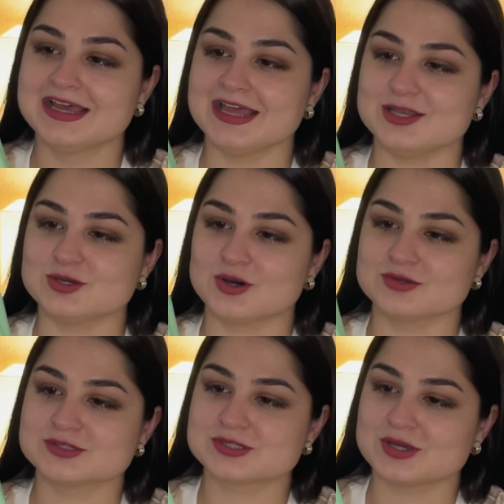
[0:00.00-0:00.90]
and
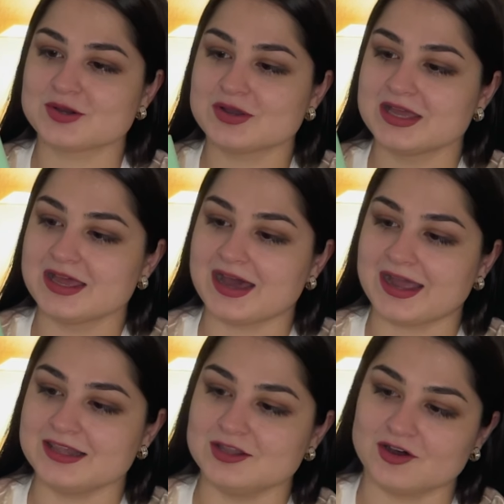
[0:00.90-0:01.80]
also
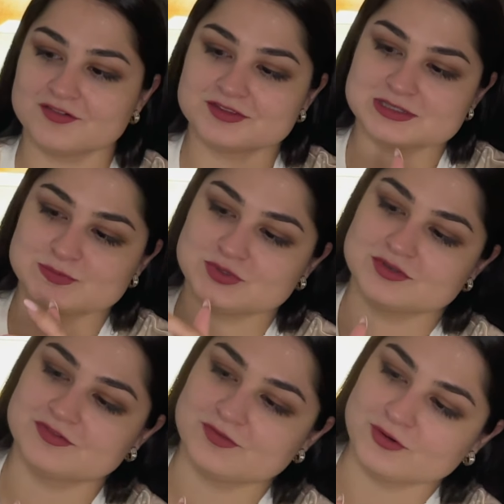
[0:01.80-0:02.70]
I love this
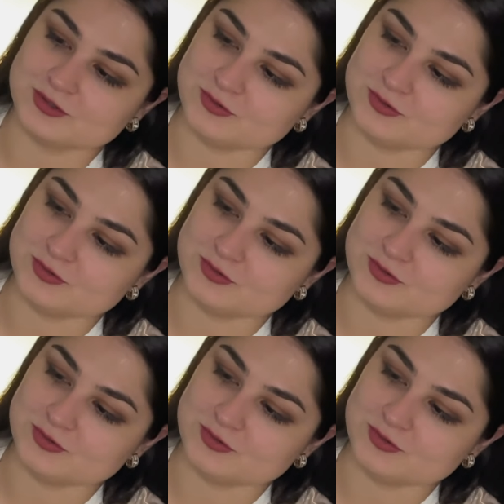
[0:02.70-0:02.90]
beautiful